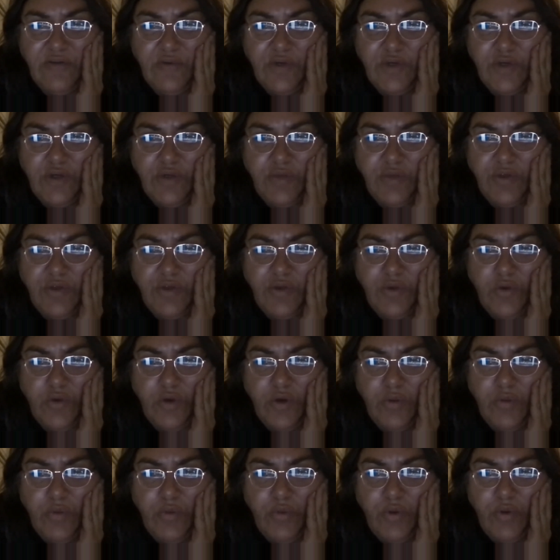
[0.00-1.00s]
It should be taught
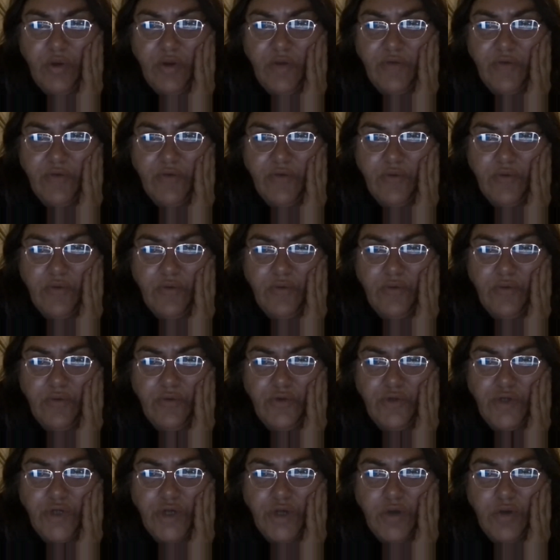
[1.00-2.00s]
in preschools,
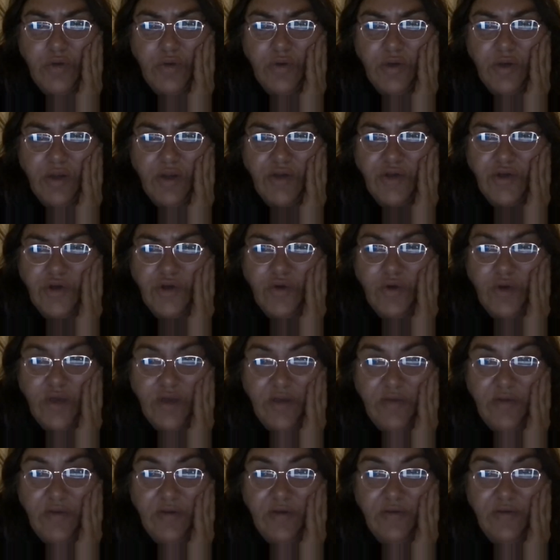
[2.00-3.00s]
childcare
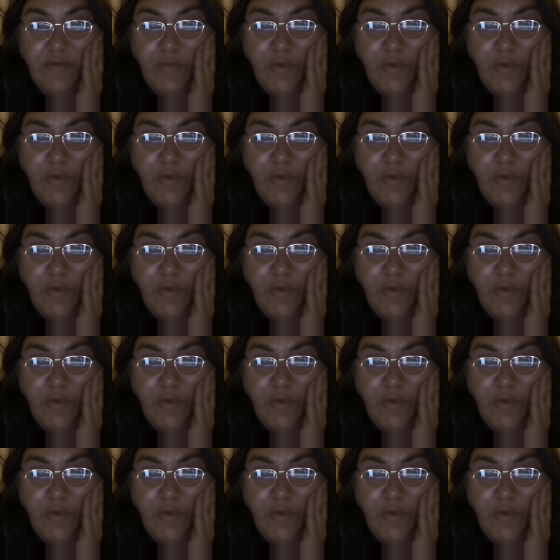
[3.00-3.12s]
centres.